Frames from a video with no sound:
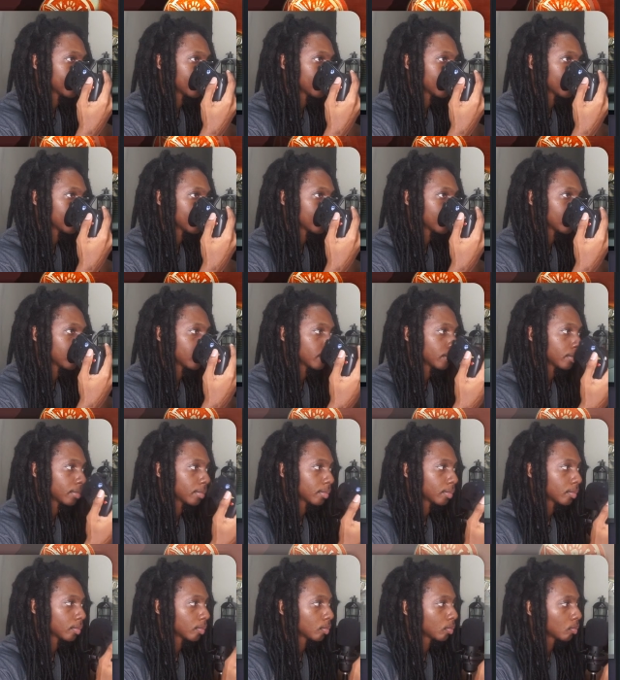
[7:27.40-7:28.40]

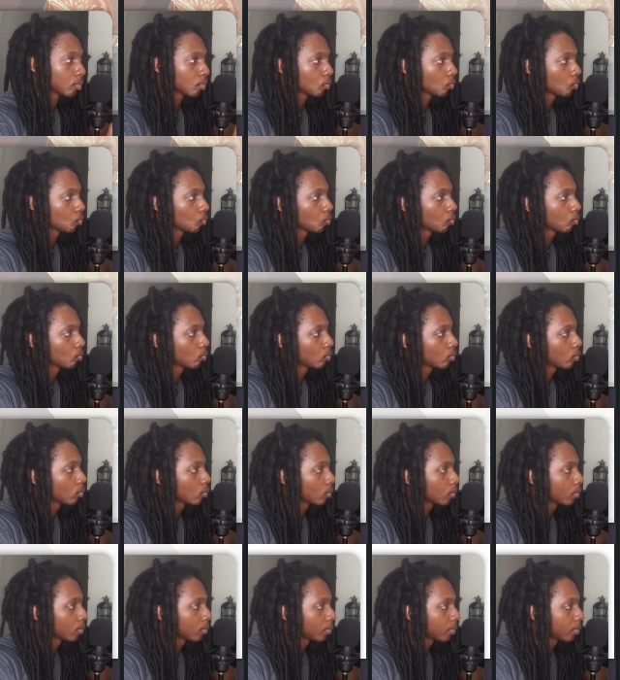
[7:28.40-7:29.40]

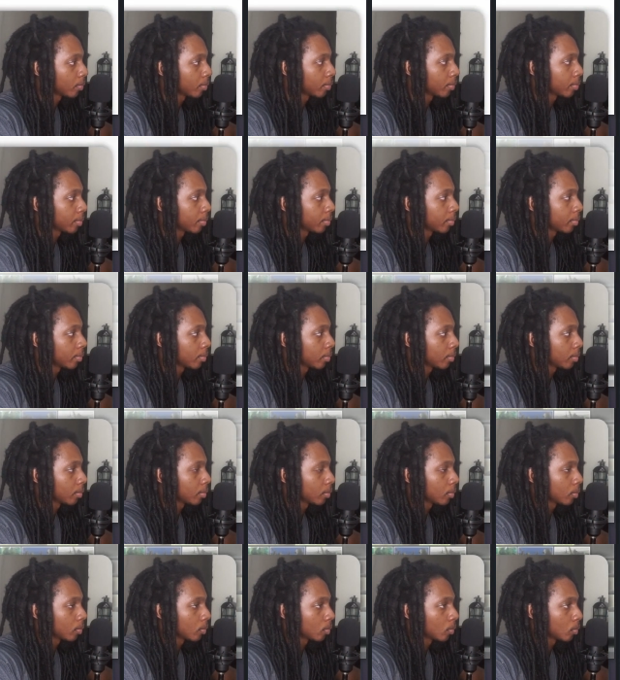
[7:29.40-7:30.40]

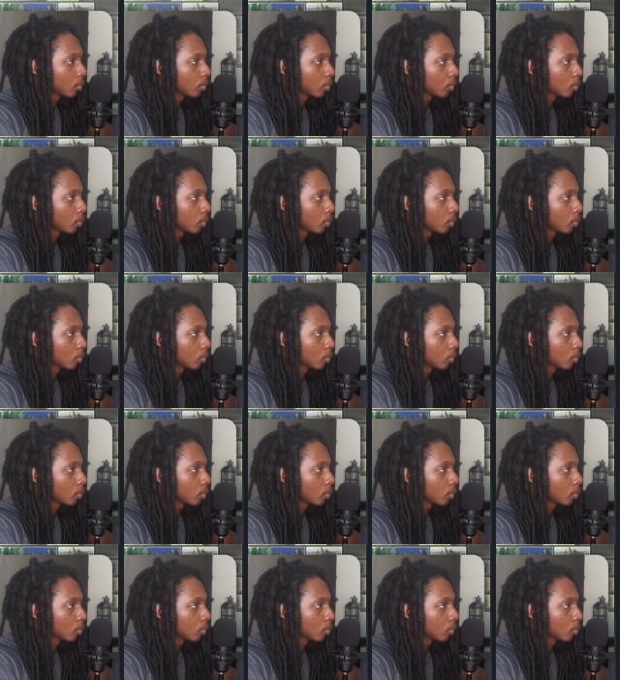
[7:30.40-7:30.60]
[no speech]